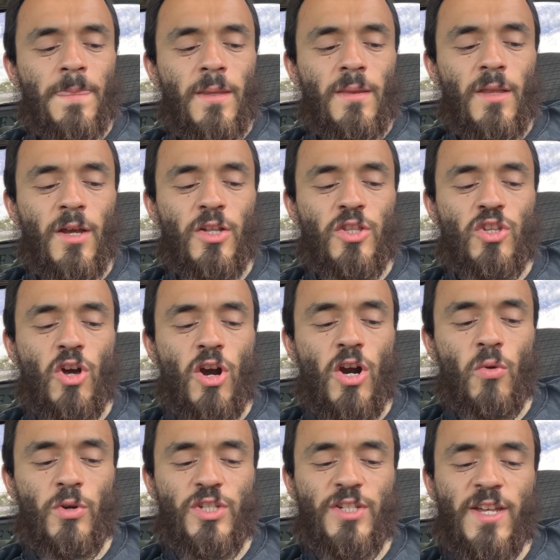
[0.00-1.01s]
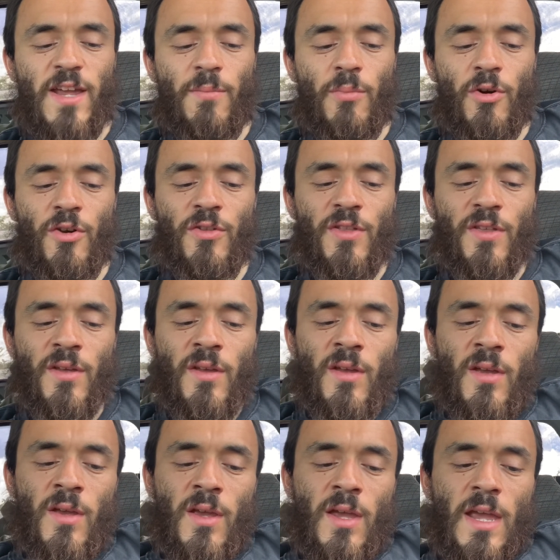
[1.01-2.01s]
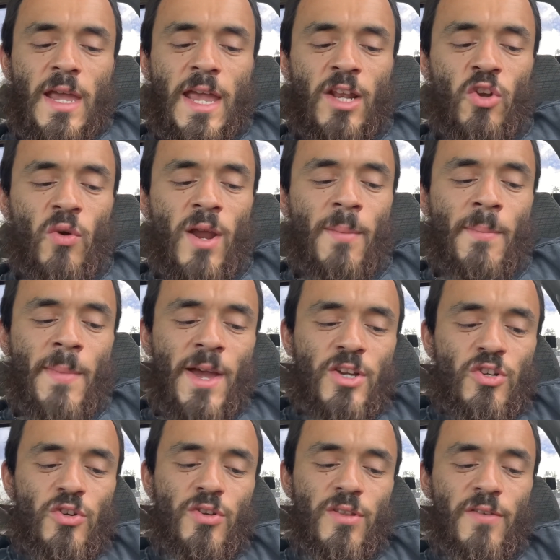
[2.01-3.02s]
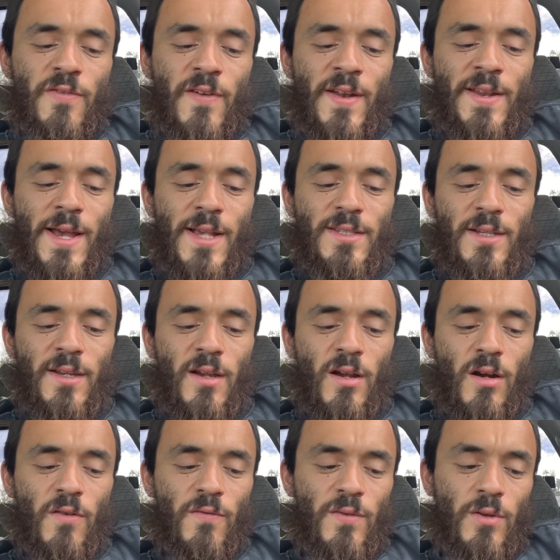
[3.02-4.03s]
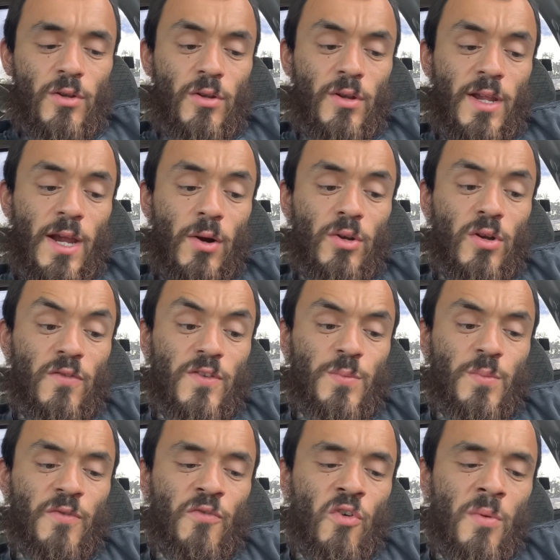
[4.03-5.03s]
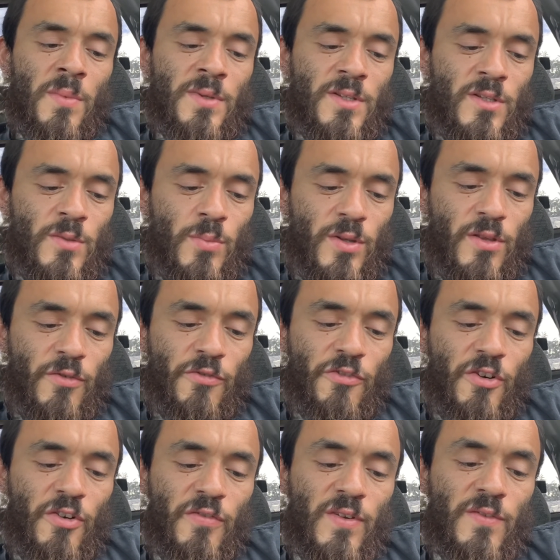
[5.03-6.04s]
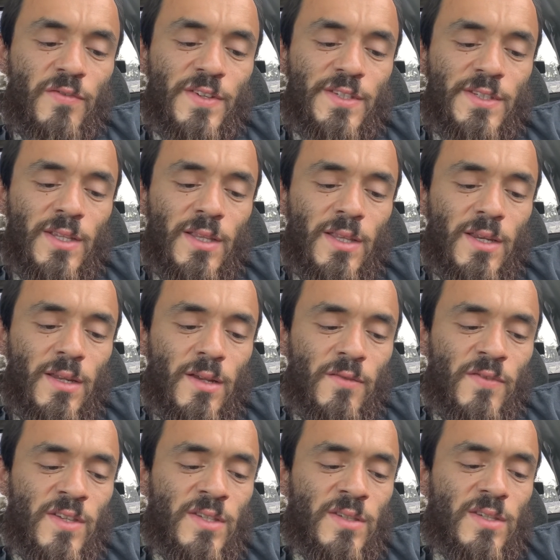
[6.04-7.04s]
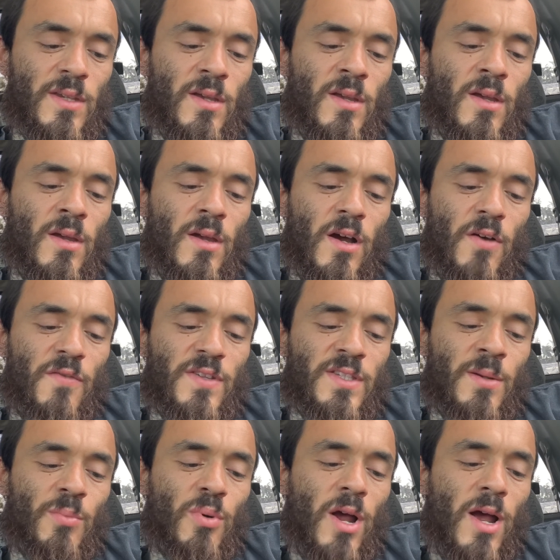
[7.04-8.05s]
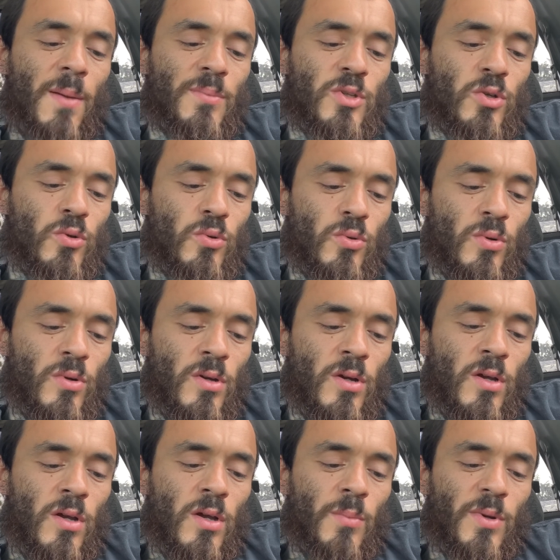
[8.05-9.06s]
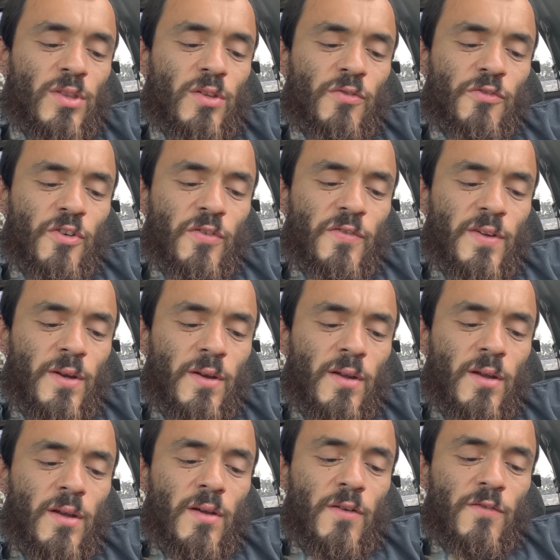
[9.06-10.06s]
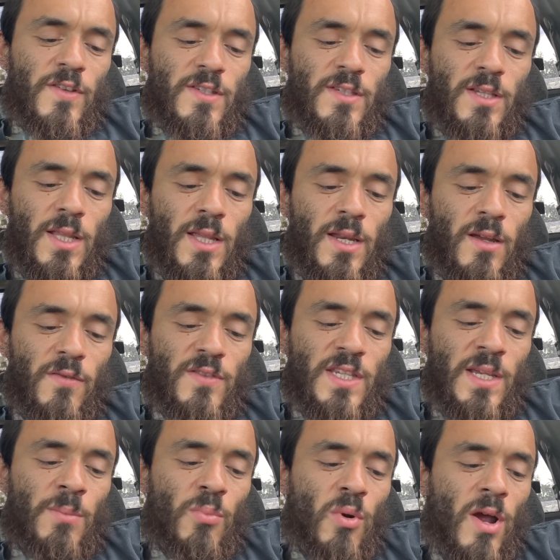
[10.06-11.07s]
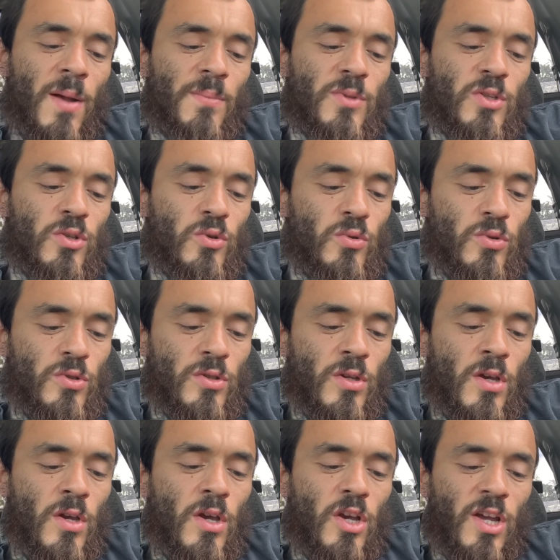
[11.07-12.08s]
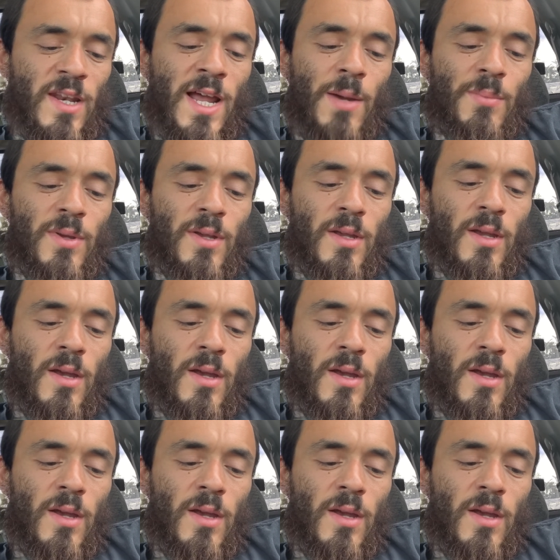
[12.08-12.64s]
the guitar, which gave birth in great measure to the fantastic char character of his performances, but the fervid facility of his, of his impromptu, but the fervid facility of his impromptus could not be